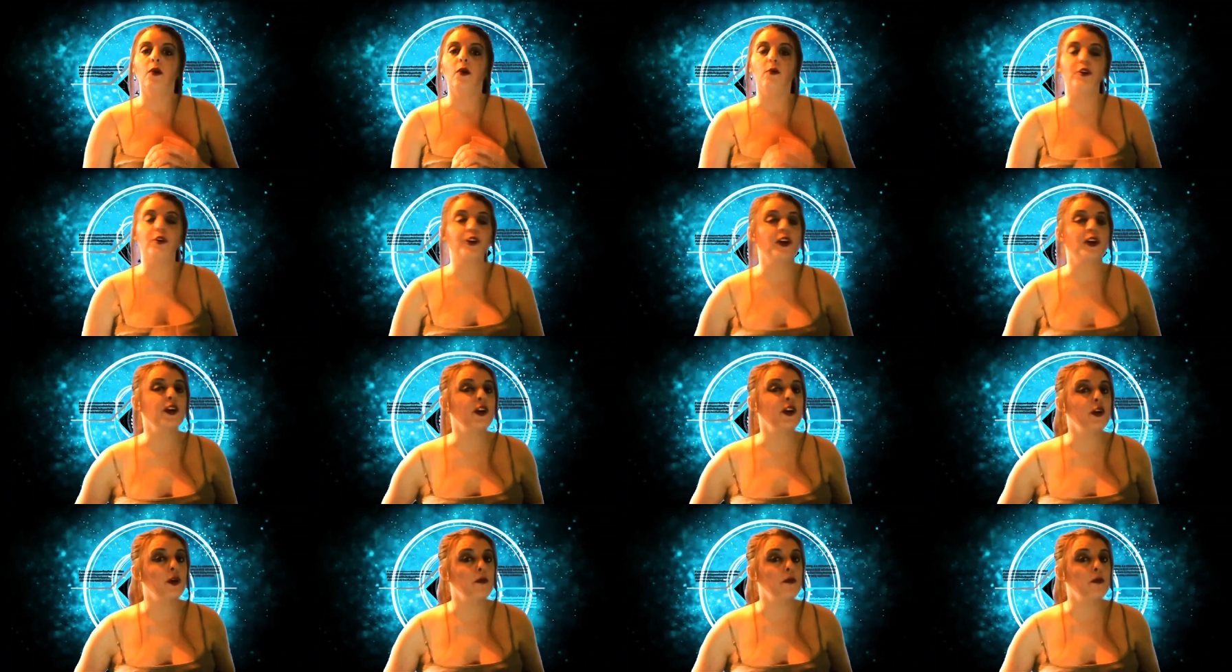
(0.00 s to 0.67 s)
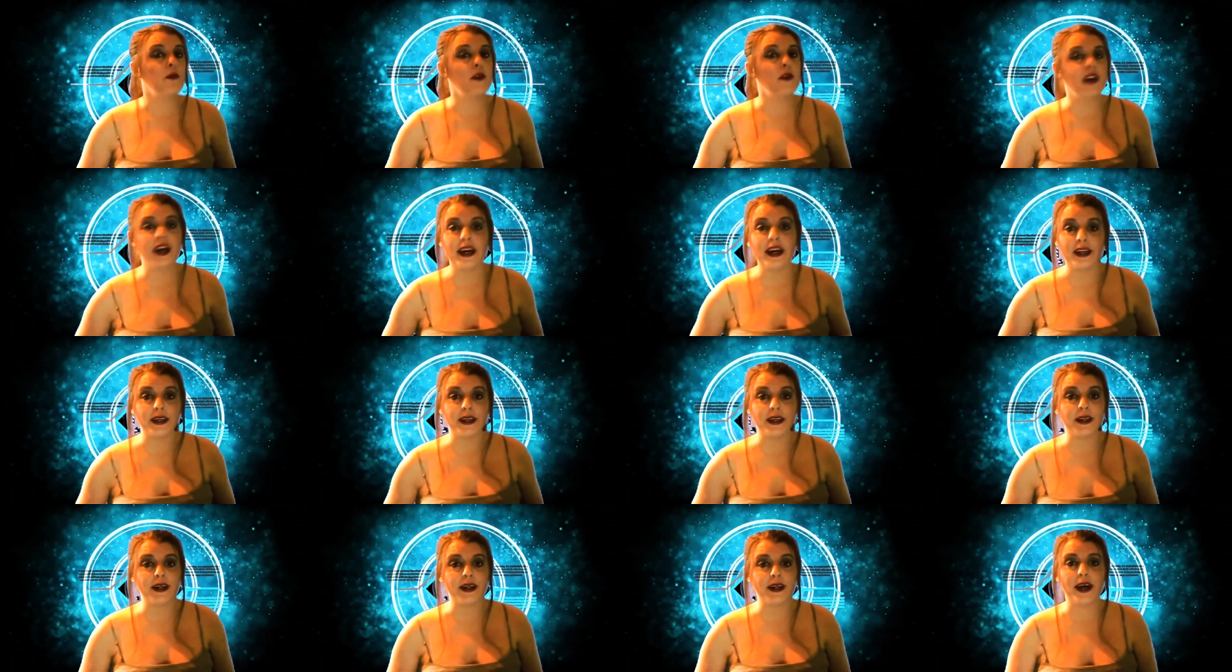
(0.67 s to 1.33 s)
which included
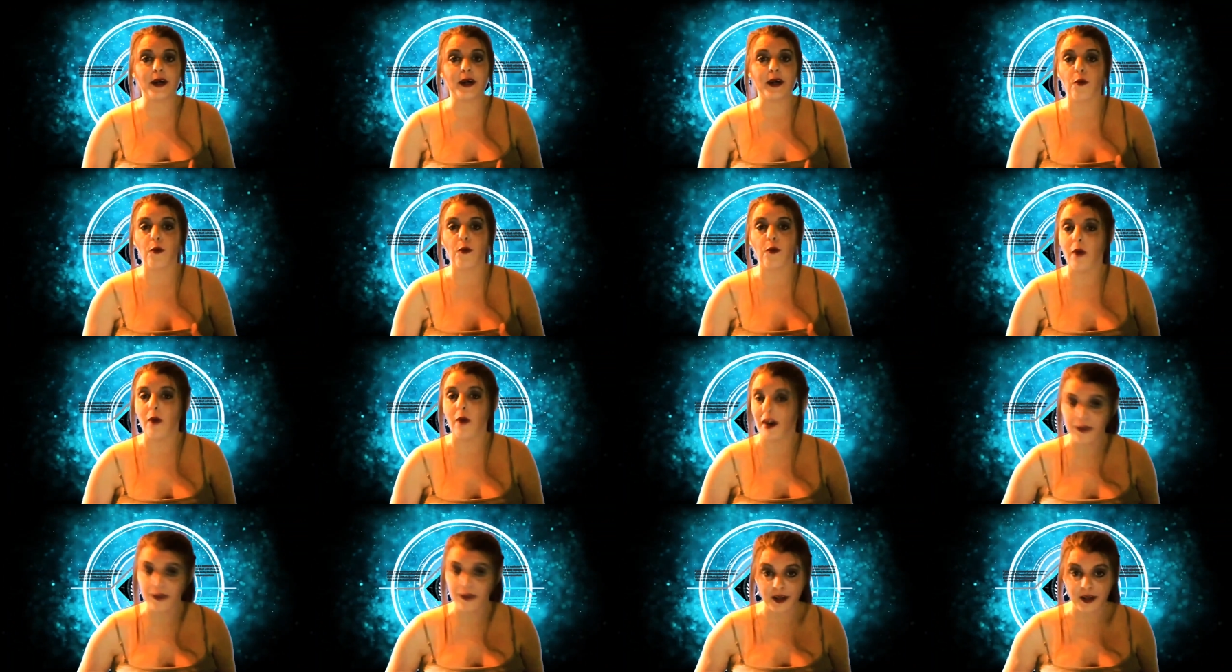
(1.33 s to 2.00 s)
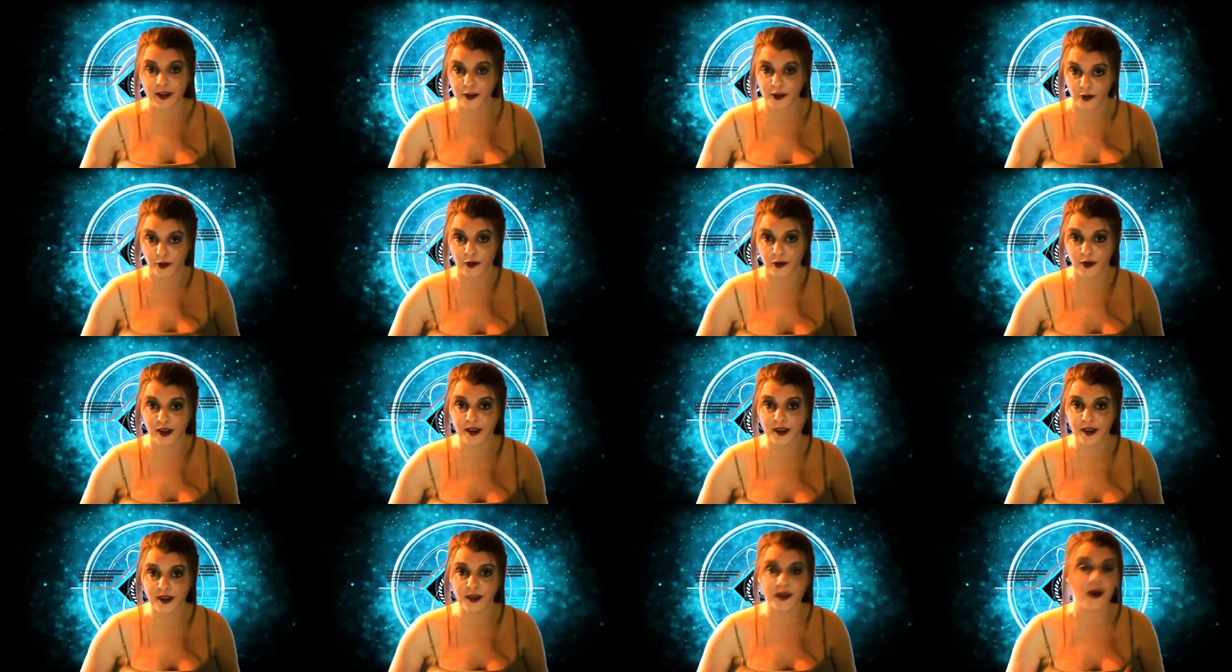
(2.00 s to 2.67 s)
plans to take wealthy
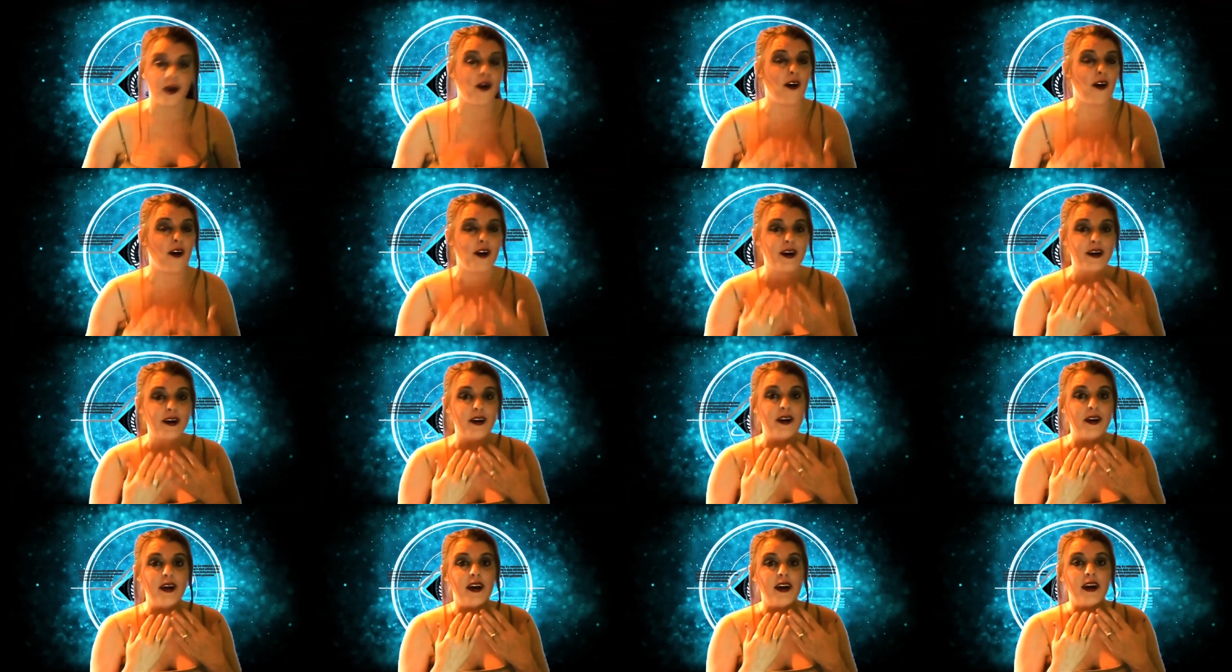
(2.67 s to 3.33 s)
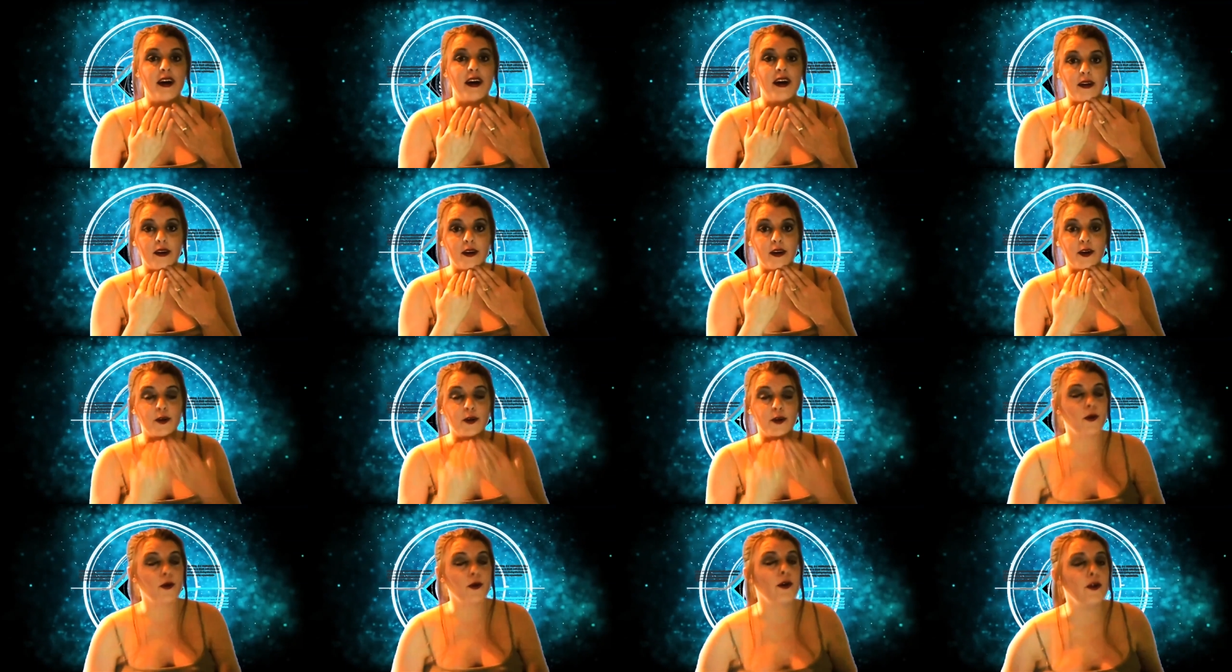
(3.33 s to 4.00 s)
tourists on
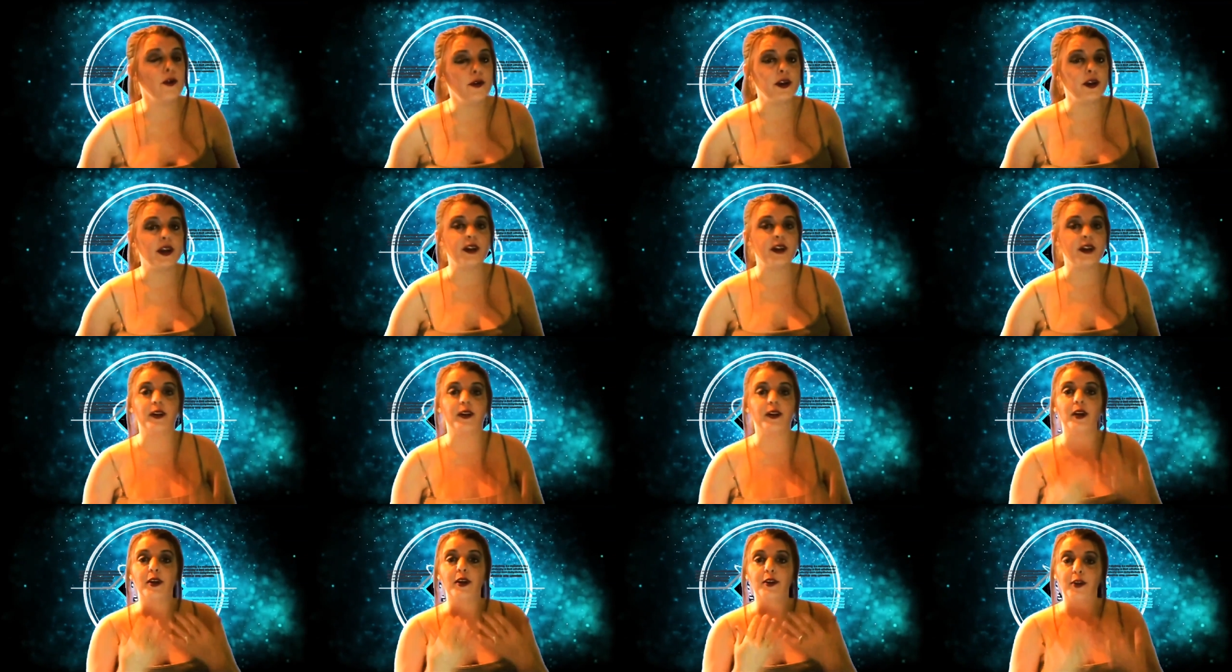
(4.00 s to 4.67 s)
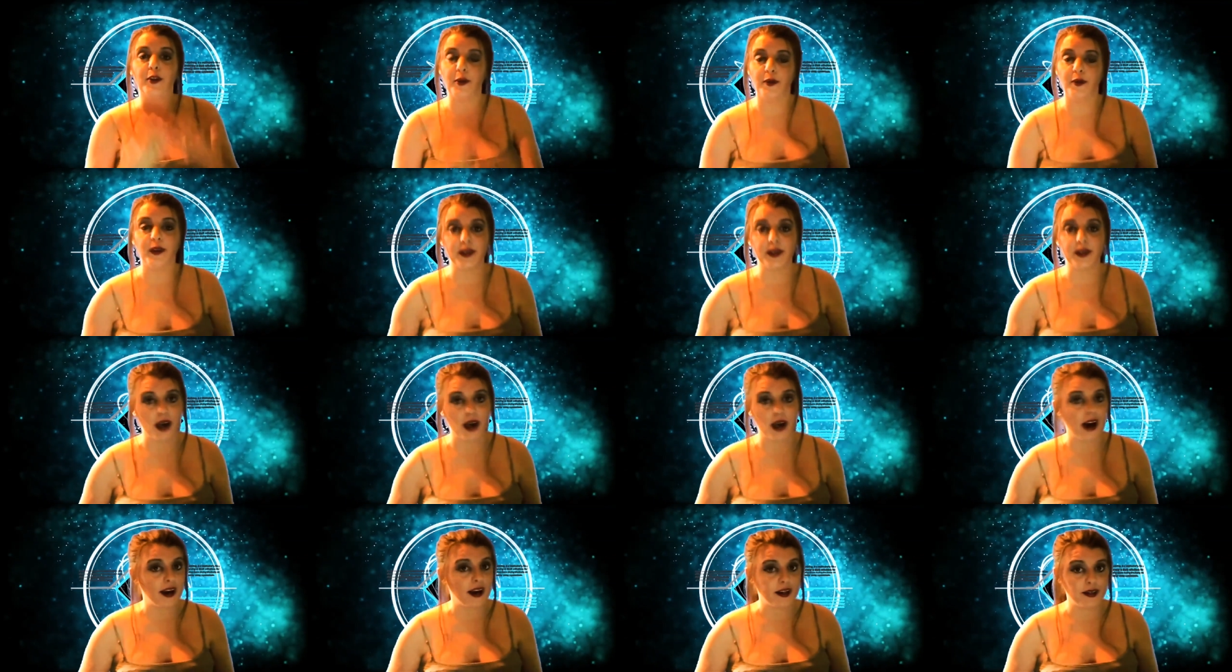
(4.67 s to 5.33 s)
cruises to the
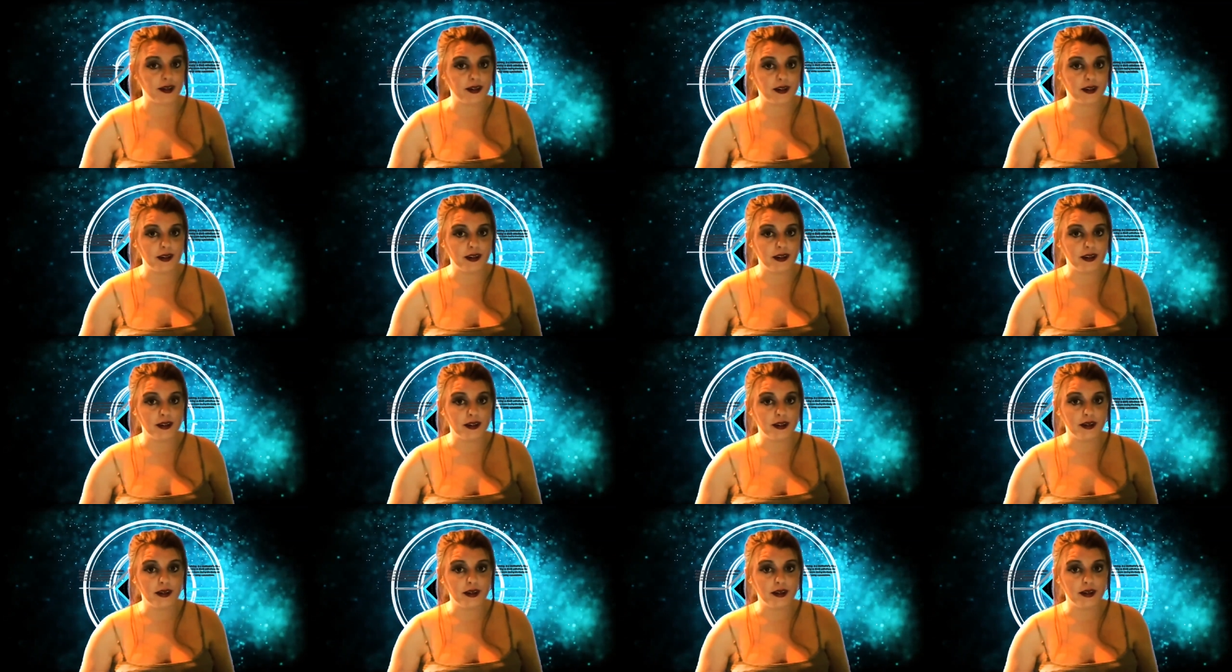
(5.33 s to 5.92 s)
site.